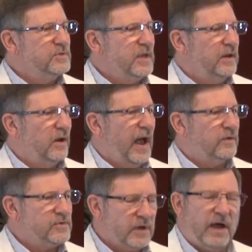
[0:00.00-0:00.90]
that your
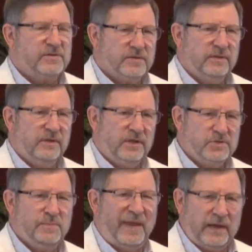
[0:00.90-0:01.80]
house constantly
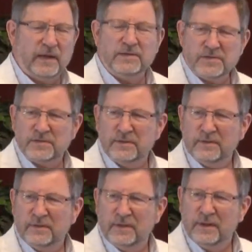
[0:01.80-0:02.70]
needs maintenance?
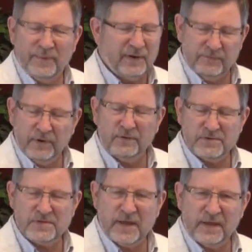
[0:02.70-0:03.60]
Anybody ever
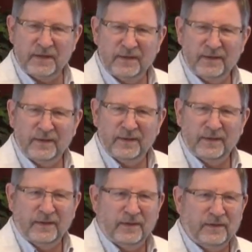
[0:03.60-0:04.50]
notice that?
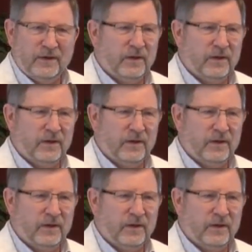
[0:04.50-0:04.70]
You know,